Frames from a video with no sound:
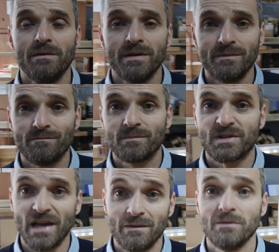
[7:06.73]
only
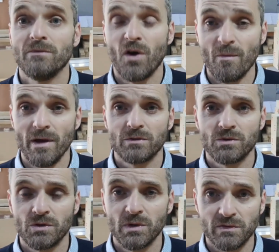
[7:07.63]
sound
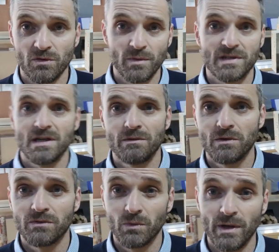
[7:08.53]
environmental choice for a
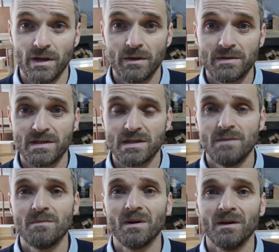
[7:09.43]
material for windows is
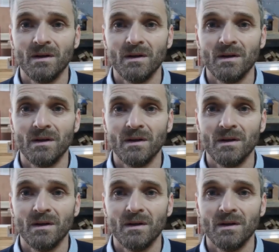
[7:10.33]
timber.